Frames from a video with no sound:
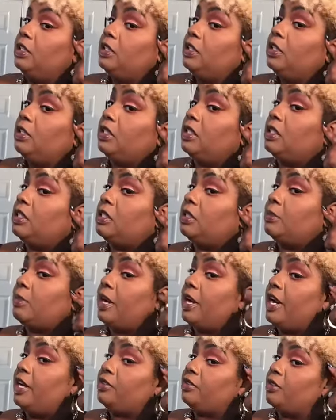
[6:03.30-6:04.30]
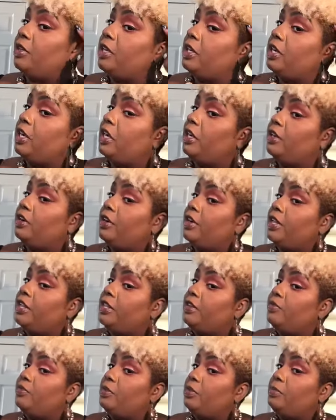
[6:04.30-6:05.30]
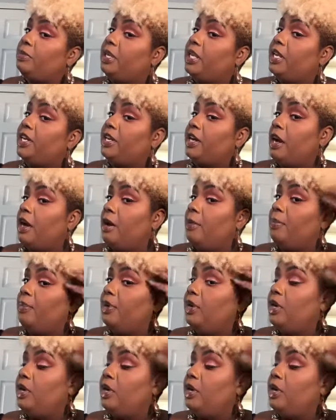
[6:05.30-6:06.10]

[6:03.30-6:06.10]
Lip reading: this is my natural hair color, and then we blend up.